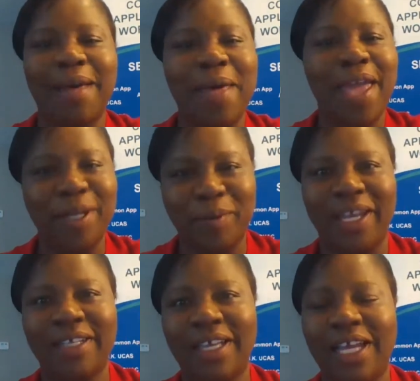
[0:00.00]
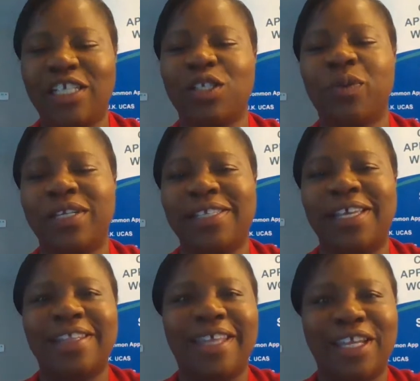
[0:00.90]
Anyway, I just want to
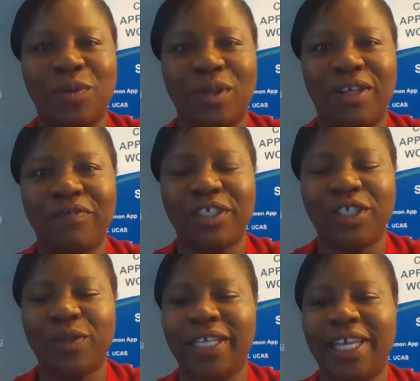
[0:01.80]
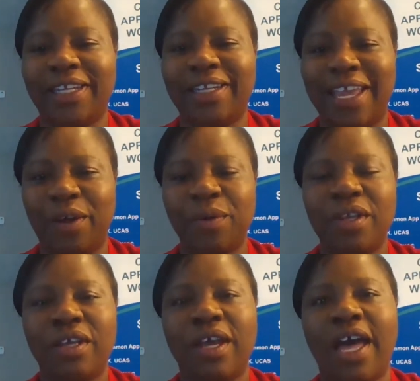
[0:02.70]
say thank you all for tuning in. Now,
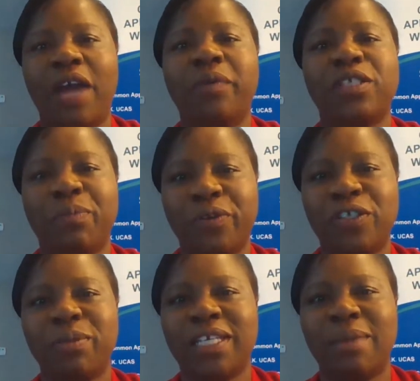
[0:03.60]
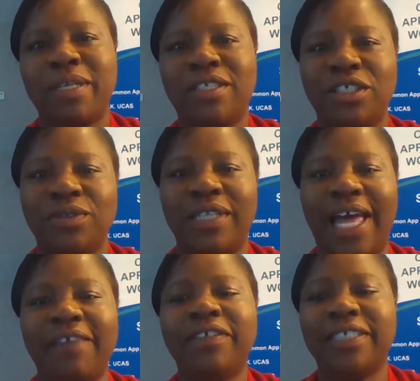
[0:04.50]
I was supposed to be coming to you
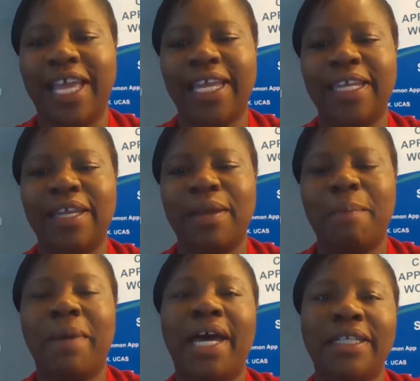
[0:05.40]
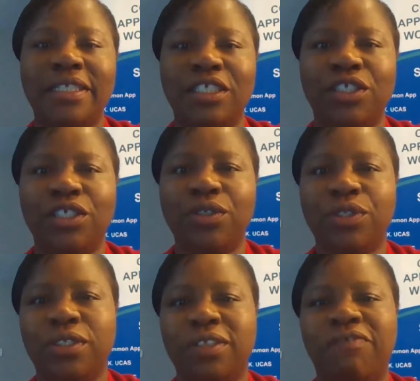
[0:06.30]
live today, but due
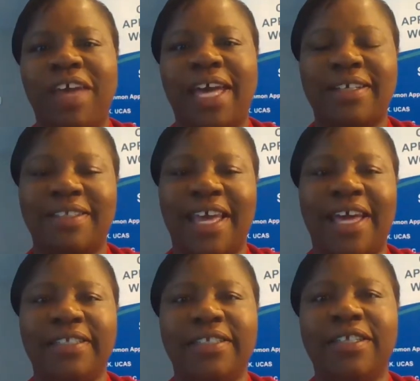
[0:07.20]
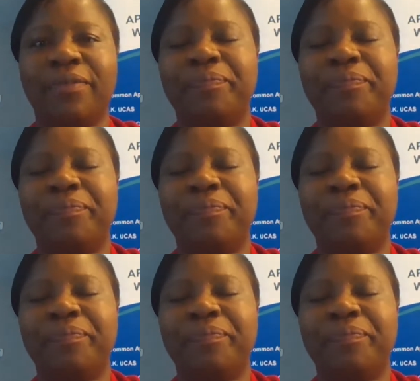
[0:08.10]
to the fact that